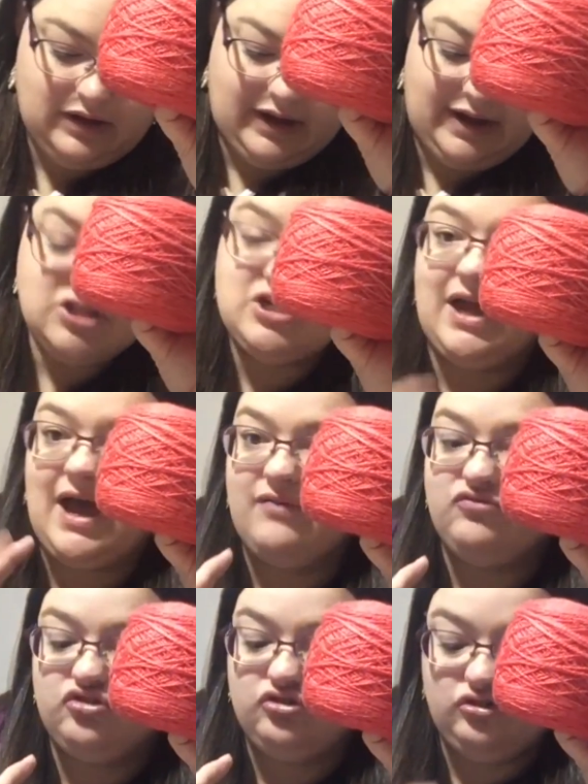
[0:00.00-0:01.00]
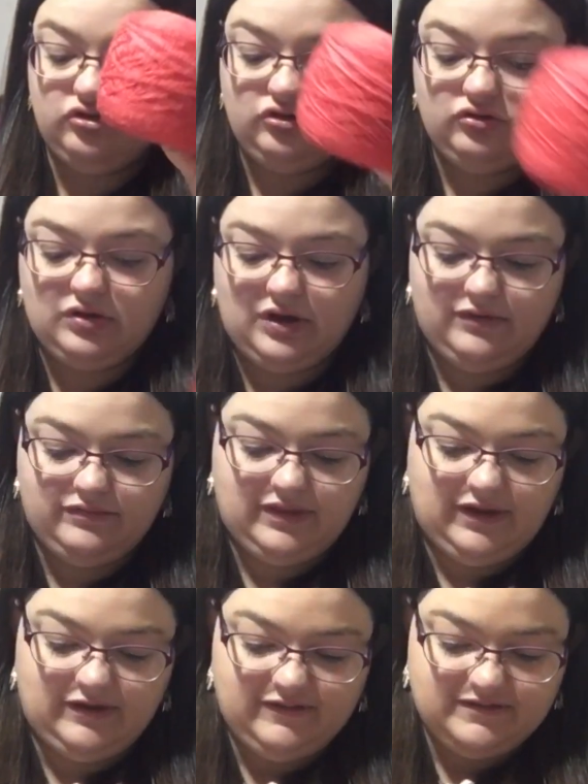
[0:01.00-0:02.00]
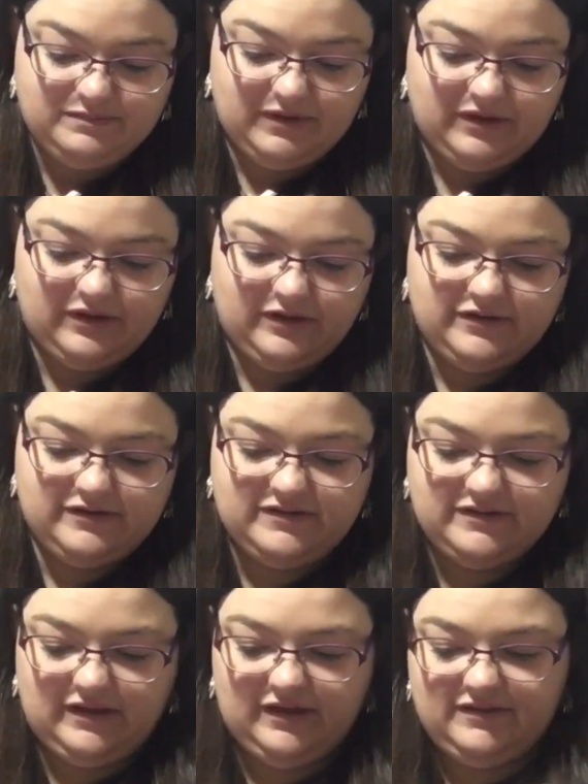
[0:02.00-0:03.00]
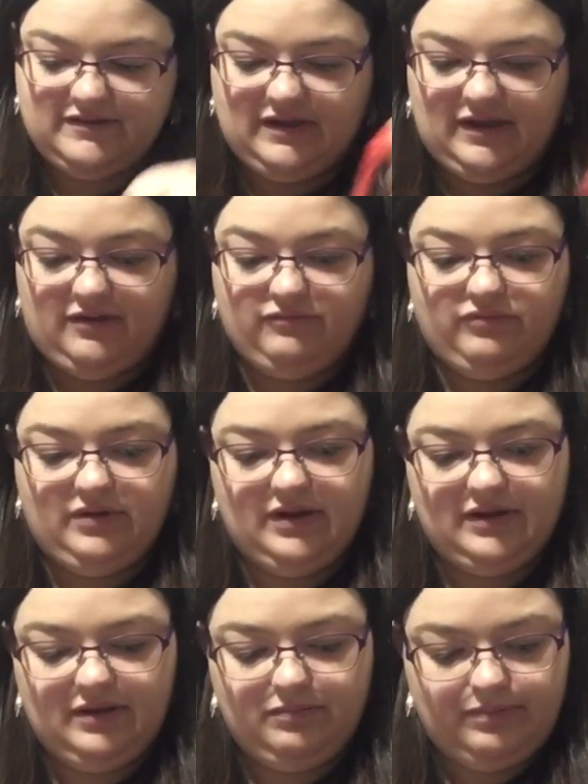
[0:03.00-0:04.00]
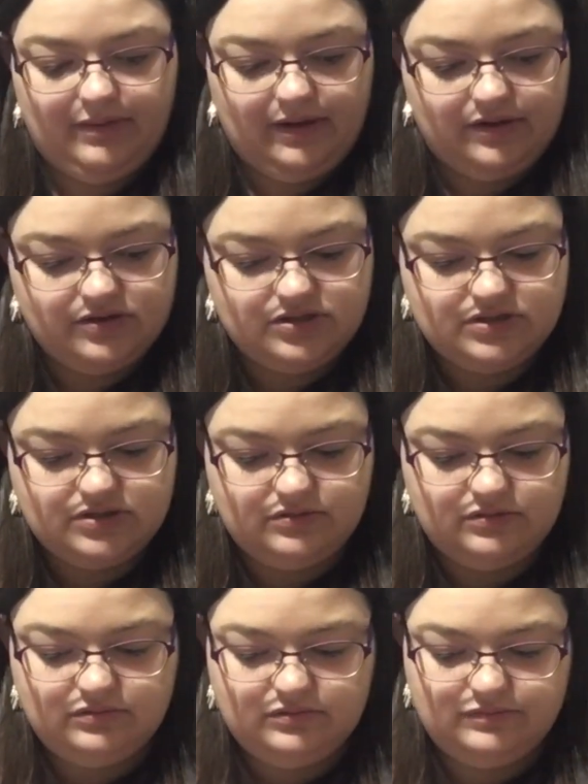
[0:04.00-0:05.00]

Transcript: I actually have 2 of these because it's a really big shawl.